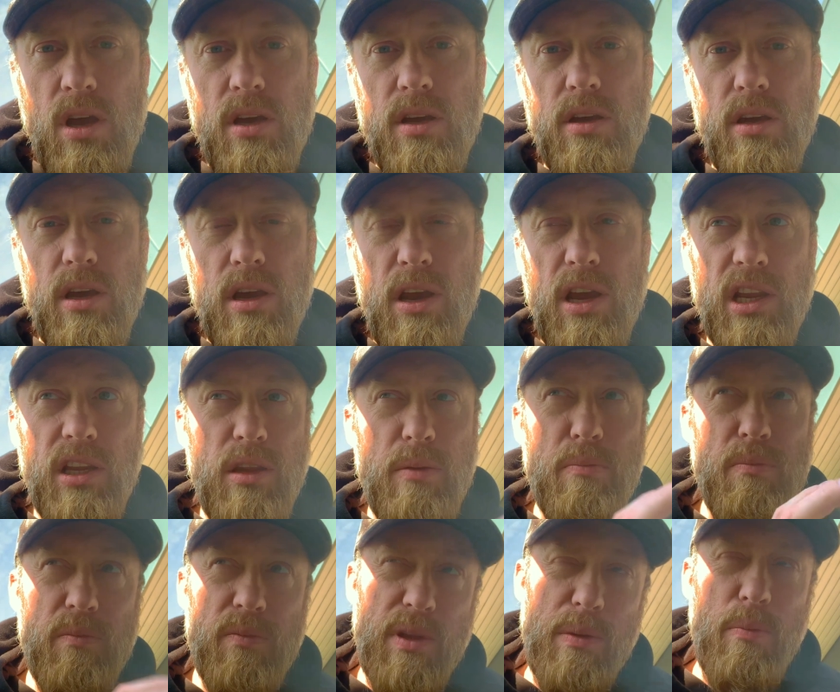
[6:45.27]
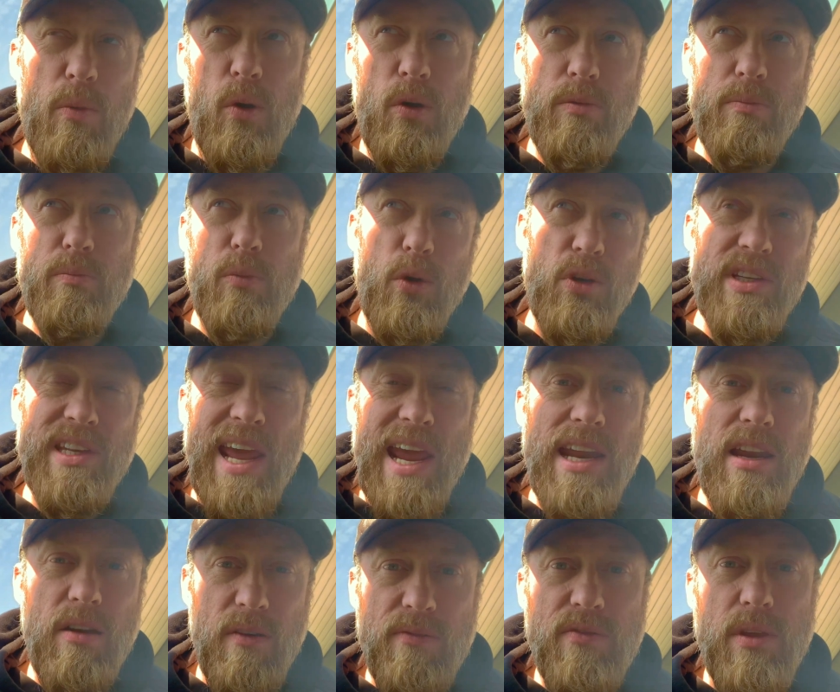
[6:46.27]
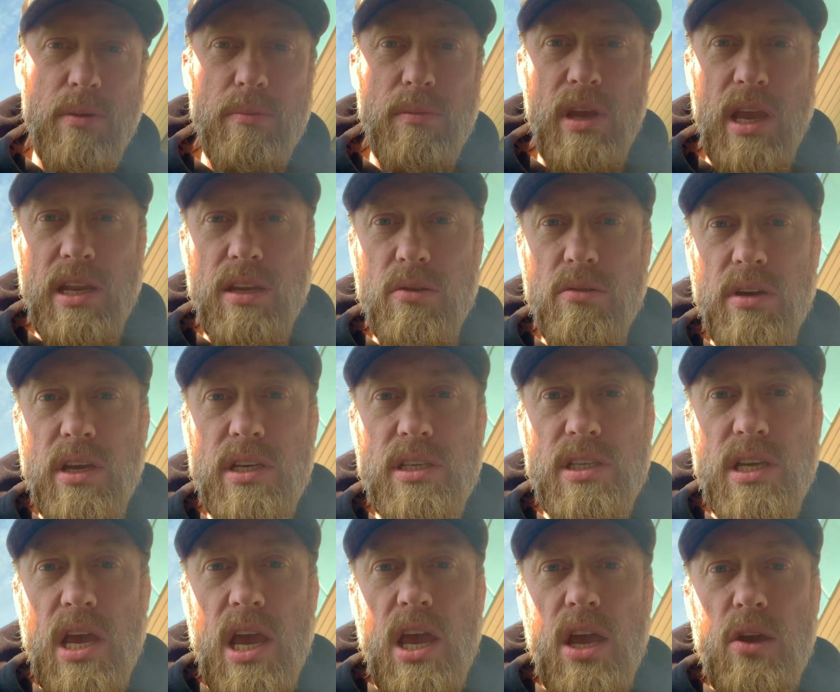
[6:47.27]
the more mundane of them anyways,